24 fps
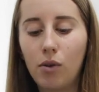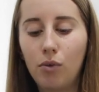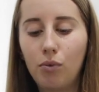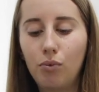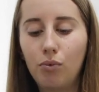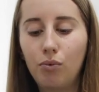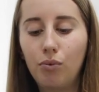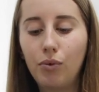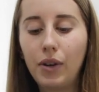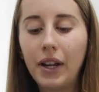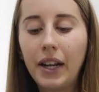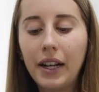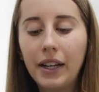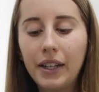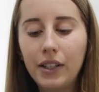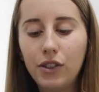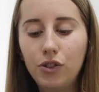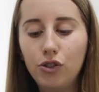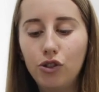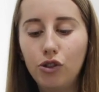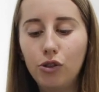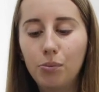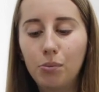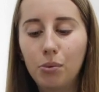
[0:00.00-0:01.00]
really
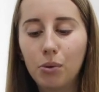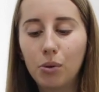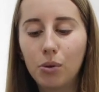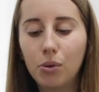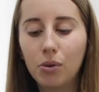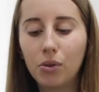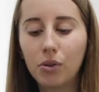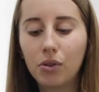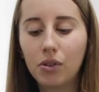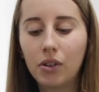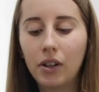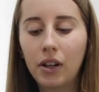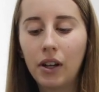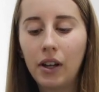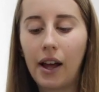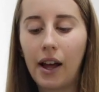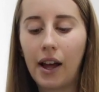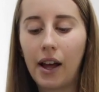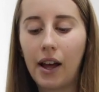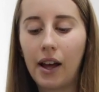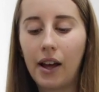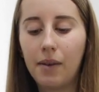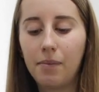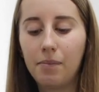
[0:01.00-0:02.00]
newborn
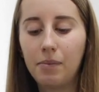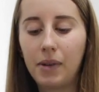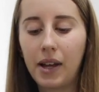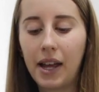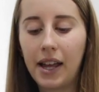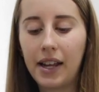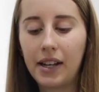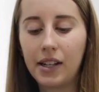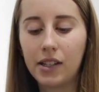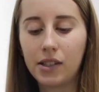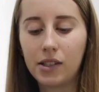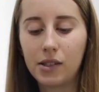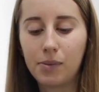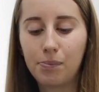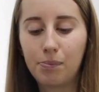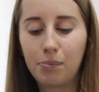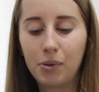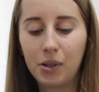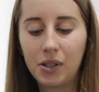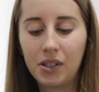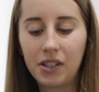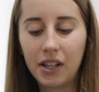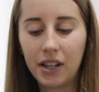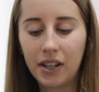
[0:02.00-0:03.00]
and it's
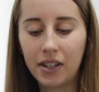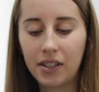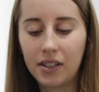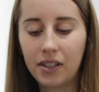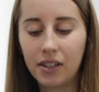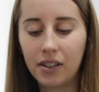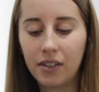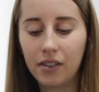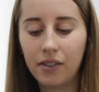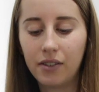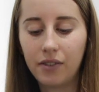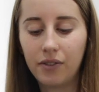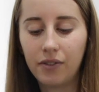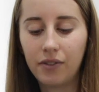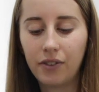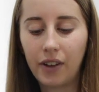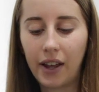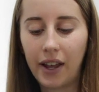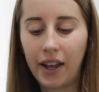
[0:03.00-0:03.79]
protective,